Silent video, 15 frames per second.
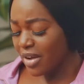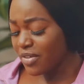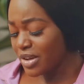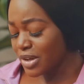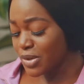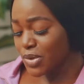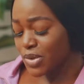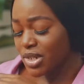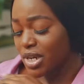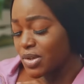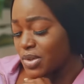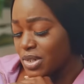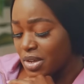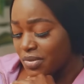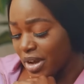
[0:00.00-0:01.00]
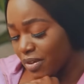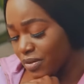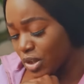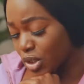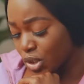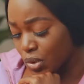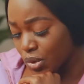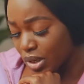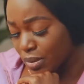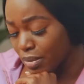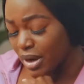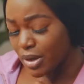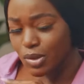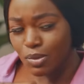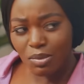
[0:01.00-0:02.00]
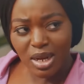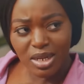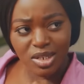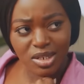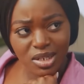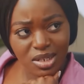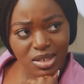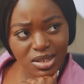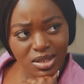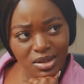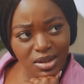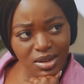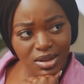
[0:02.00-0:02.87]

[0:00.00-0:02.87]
I even need to check to see if I have the shoe and bag to match this.